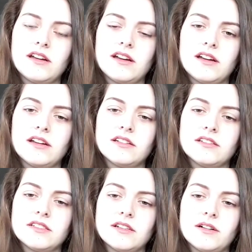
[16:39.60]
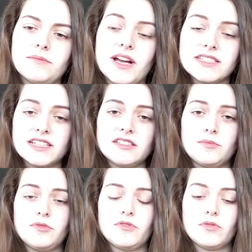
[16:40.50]
And as I
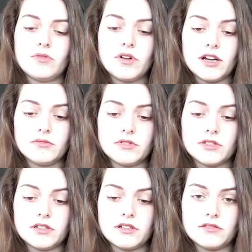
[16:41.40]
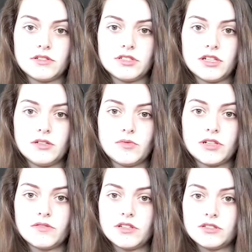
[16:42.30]
said before, I would encourage
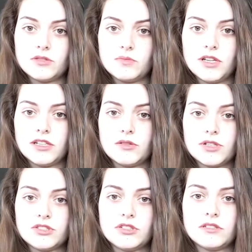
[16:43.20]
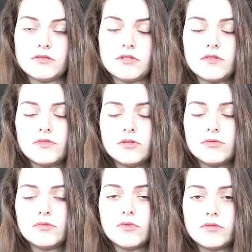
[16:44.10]
anyone, if there should be any questions, or if you
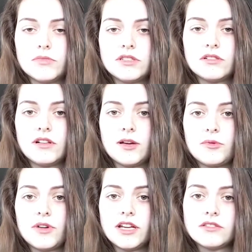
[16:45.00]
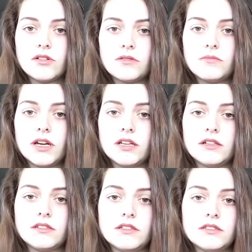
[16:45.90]
would want me to elaborate on my
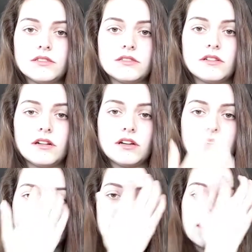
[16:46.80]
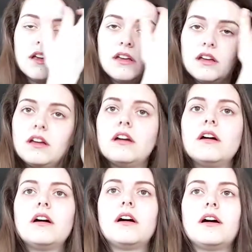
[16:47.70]
illness and
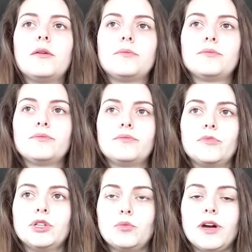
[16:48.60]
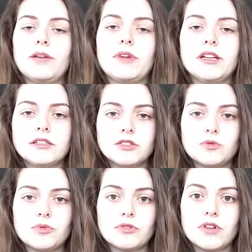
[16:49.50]
the way my
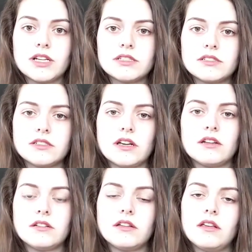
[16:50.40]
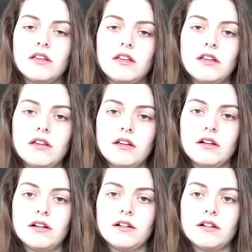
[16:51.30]
illness progressed, and
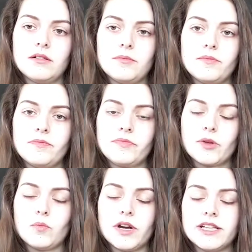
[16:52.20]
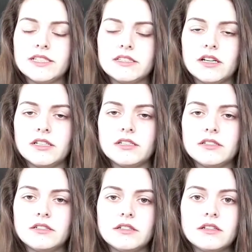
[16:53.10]
why I decided
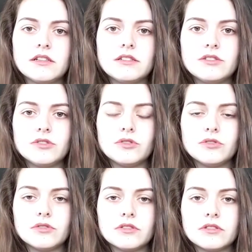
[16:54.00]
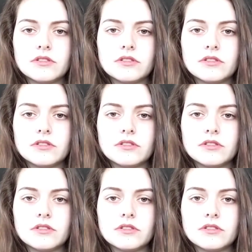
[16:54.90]
to